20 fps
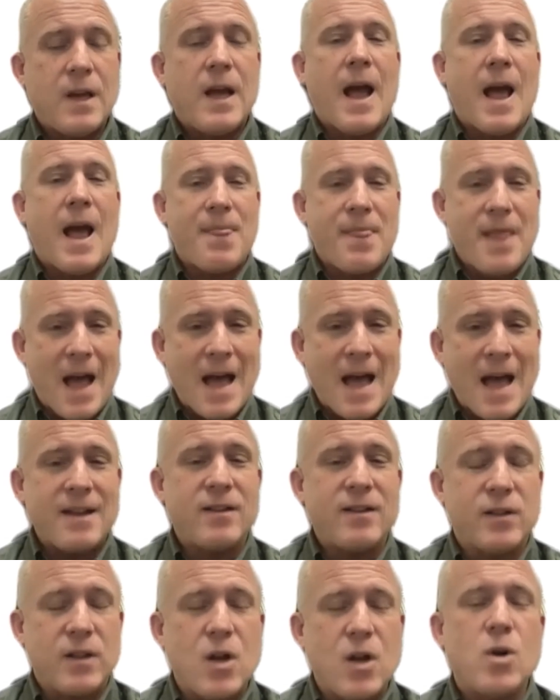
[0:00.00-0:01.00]
And that
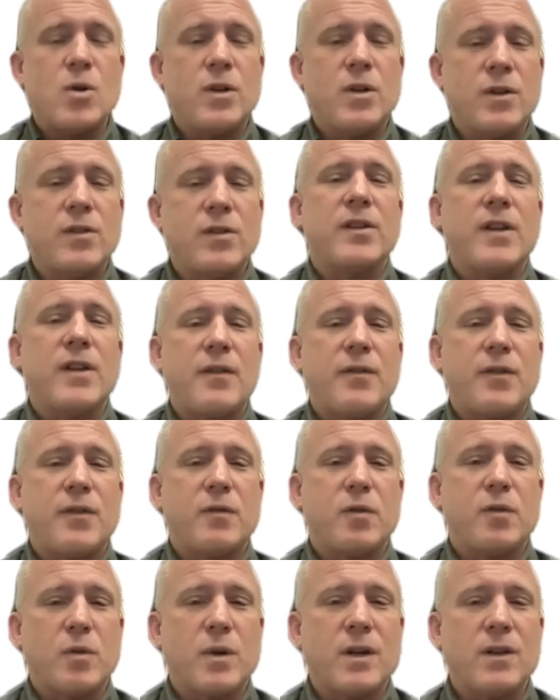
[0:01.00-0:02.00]
alone is enough
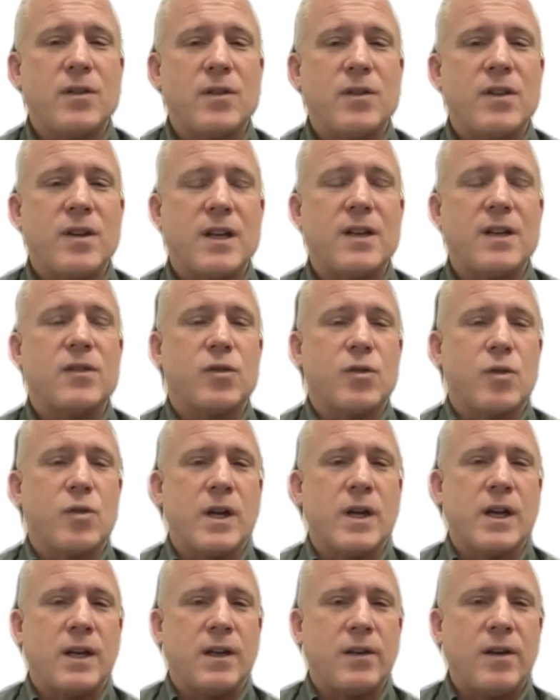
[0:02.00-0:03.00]
of a reason to get
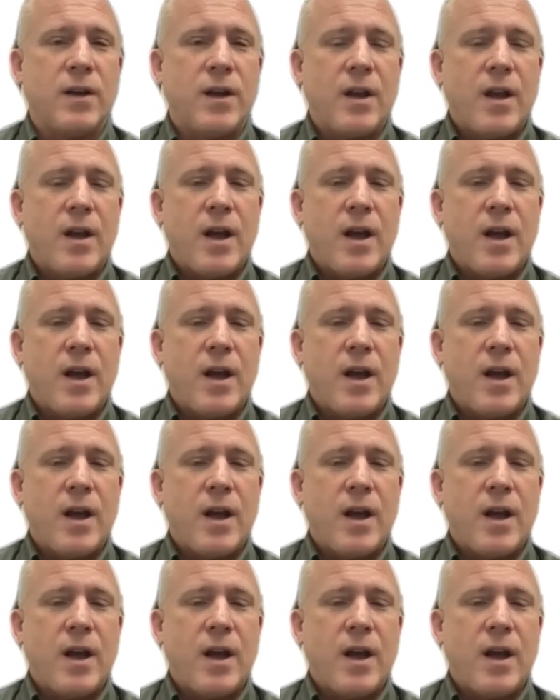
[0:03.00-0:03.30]
screened